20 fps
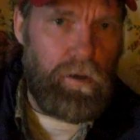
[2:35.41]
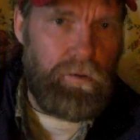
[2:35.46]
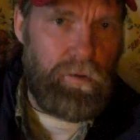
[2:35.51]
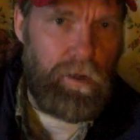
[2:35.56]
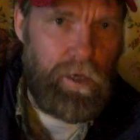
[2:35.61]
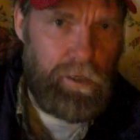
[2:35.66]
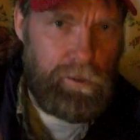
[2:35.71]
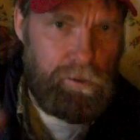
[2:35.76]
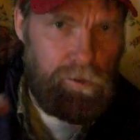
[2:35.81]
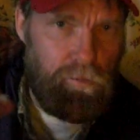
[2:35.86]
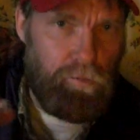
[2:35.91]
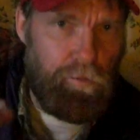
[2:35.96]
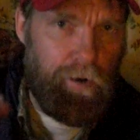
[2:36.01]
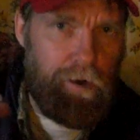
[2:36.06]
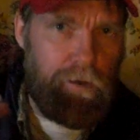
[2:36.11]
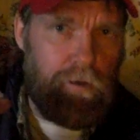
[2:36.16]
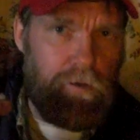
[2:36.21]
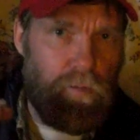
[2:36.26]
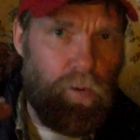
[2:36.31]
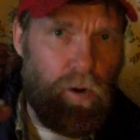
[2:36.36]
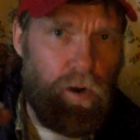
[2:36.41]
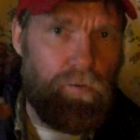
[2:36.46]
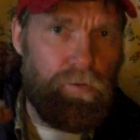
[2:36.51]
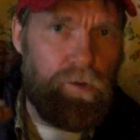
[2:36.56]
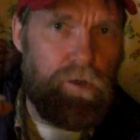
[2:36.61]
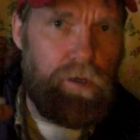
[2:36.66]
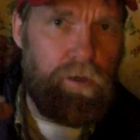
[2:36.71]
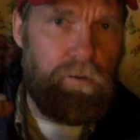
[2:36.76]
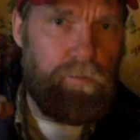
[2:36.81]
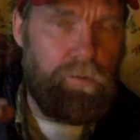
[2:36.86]
That is right toward
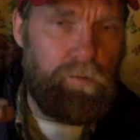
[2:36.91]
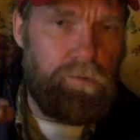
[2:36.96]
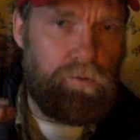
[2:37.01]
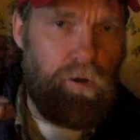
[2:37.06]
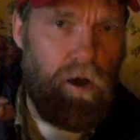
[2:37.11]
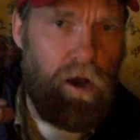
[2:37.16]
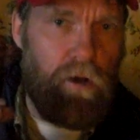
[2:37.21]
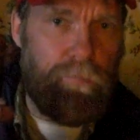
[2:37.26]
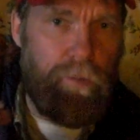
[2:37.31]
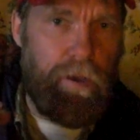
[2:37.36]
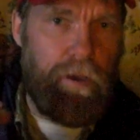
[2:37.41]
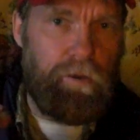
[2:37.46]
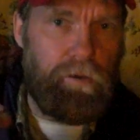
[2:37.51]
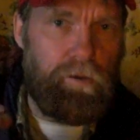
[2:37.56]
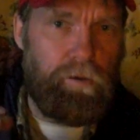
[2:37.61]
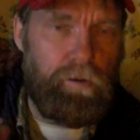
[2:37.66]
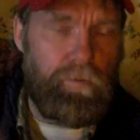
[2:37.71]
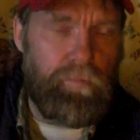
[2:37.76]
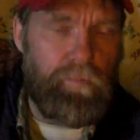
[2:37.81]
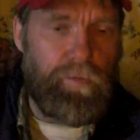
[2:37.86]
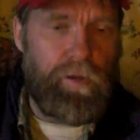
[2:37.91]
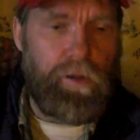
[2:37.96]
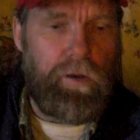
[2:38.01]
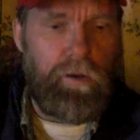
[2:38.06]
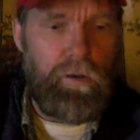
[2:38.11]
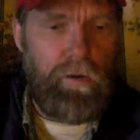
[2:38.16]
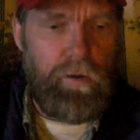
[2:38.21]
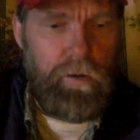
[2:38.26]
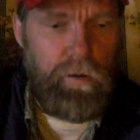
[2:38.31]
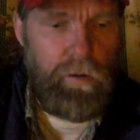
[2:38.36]
the top end
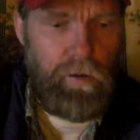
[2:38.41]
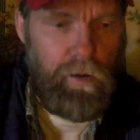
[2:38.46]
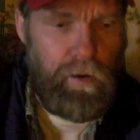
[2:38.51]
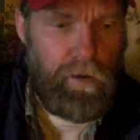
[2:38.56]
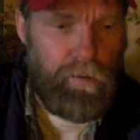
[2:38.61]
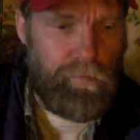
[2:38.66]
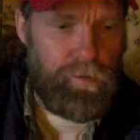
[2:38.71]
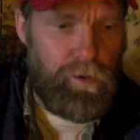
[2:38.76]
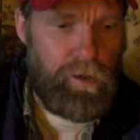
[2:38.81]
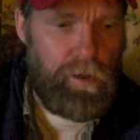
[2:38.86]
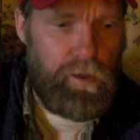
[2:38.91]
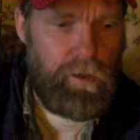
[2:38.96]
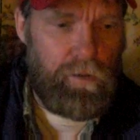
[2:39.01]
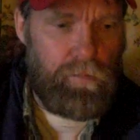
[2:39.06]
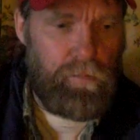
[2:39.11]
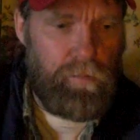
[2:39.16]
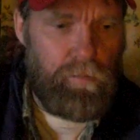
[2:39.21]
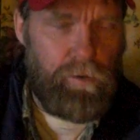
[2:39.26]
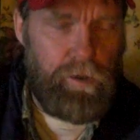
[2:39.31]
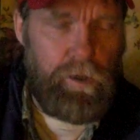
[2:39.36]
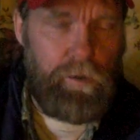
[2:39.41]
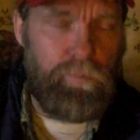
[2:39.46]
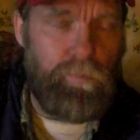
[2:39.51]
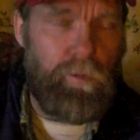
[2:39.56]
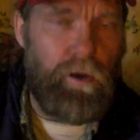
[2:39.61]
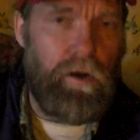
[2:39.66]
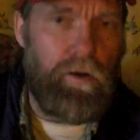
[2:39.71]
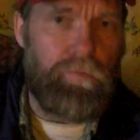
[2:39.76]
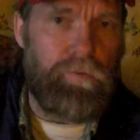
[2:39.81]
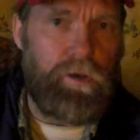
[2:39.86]
of the
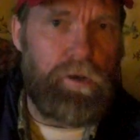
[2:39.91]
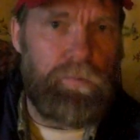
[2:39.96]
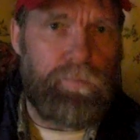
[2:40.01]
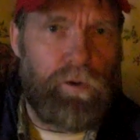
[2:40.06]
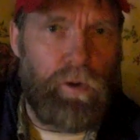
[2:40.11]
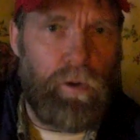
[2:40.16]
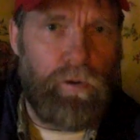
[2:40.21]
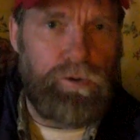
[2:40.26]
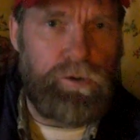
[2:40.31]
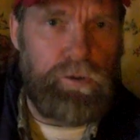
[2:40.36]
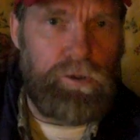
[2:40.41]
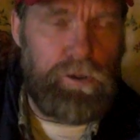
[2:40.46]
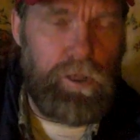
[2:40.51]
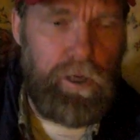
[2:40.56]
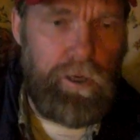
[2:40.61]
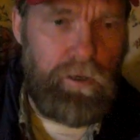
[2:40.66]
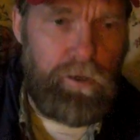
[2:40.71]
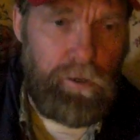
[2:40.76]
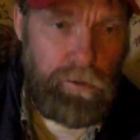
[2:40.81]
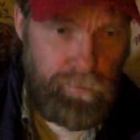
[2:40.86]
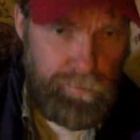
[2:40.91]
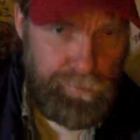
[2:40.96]
implosion scale.